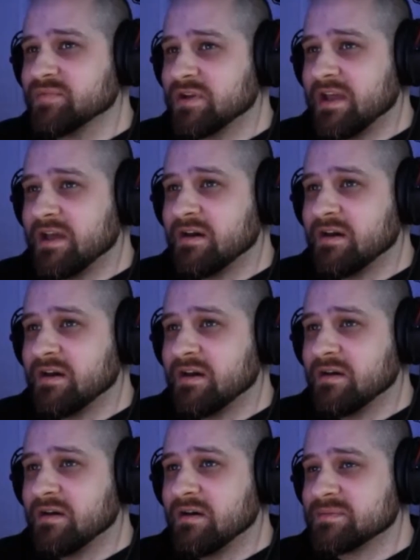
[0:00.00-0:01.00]
out was
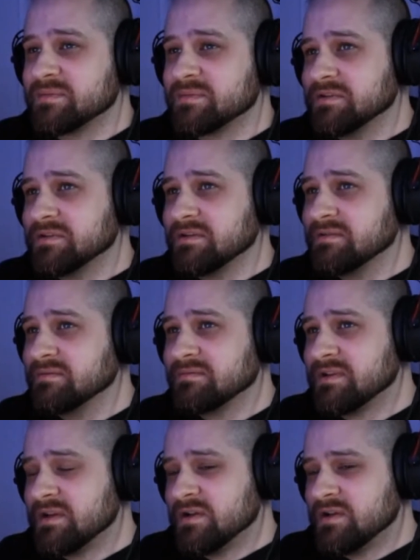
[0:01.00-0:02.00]
probably
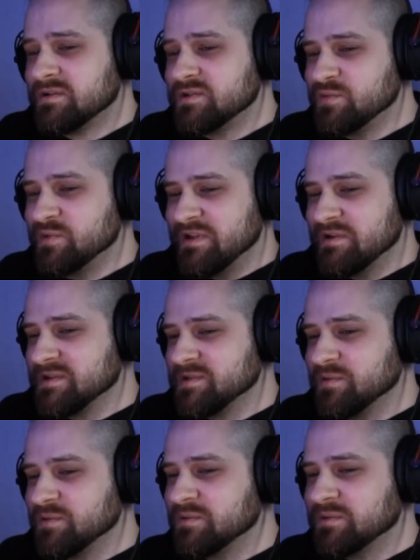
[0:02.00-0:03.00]
2 years
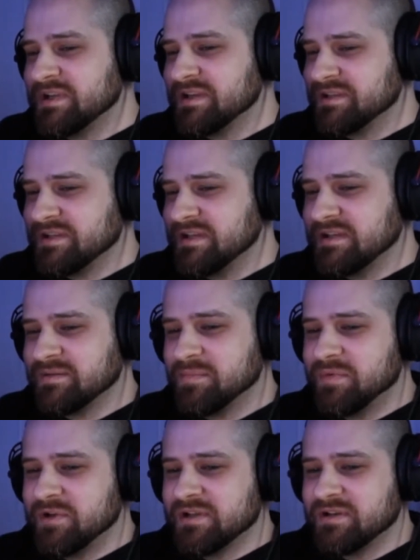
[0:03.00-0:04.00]
old, I think.
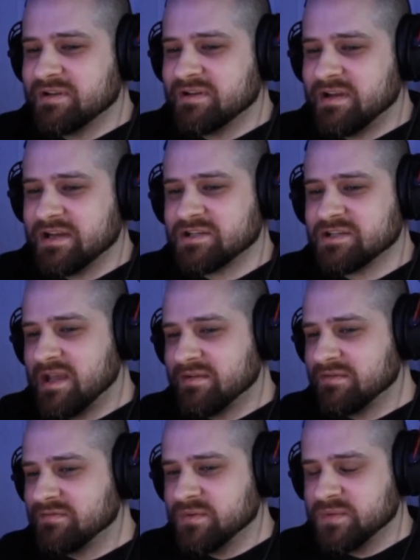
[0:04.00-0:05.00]
But I actually have
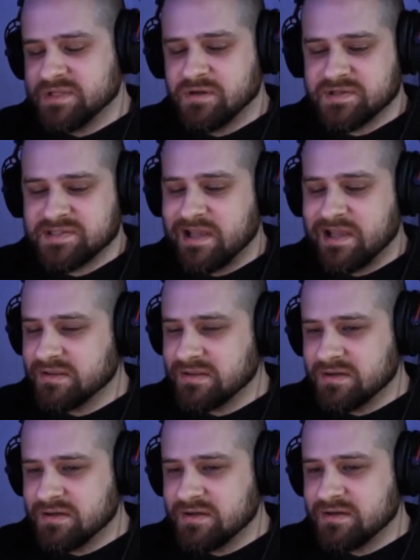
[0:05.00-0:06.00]
a few songs out
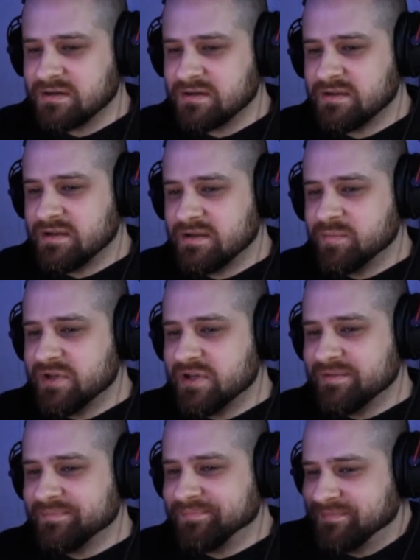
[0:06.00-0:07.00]
there, but
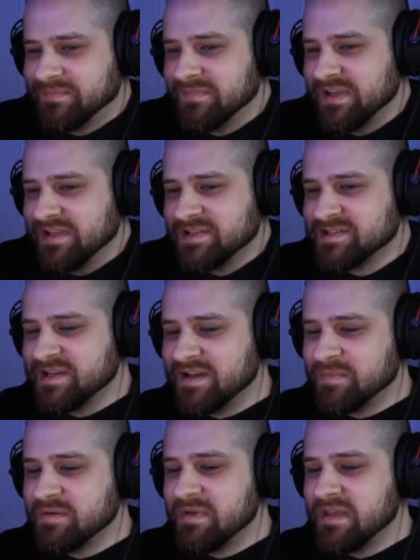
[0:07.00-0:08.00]
like it's not my
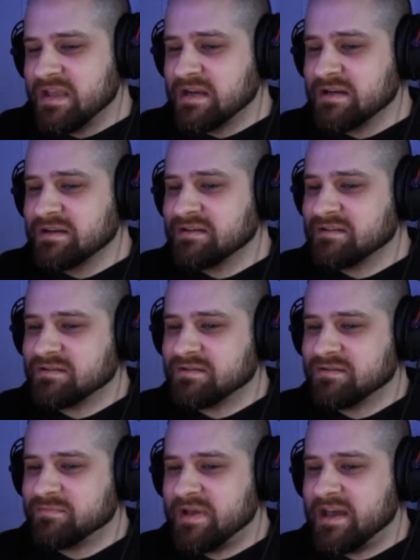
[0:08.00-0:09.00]
main
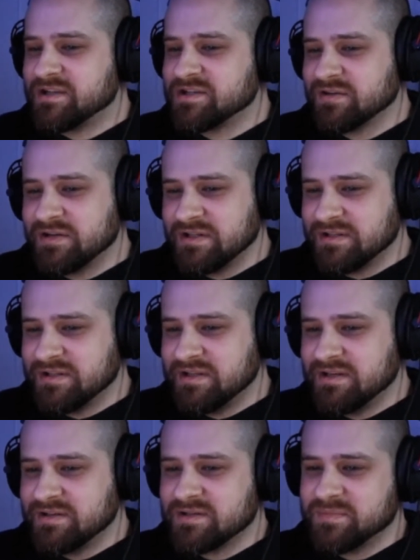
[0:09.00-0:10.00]
passion or anything,
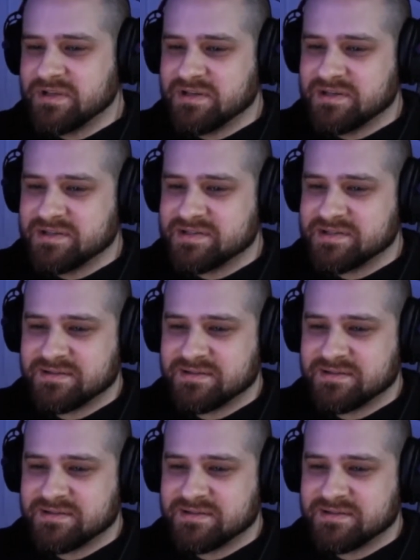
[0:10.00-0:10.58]
just because